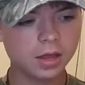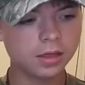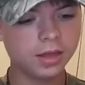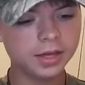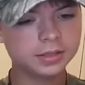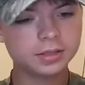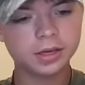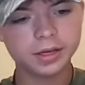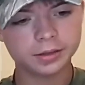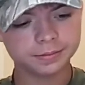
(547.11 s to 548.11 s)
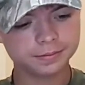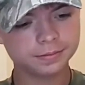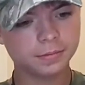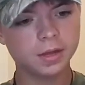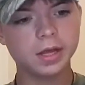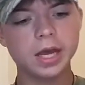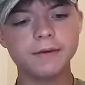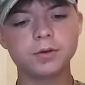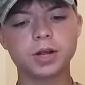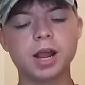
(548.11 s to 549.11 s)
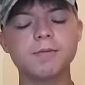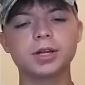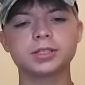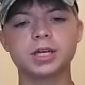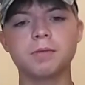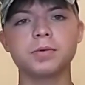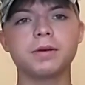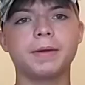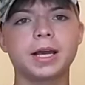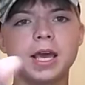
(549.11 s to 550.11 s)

next thing, if your camera doesn't come with it, mine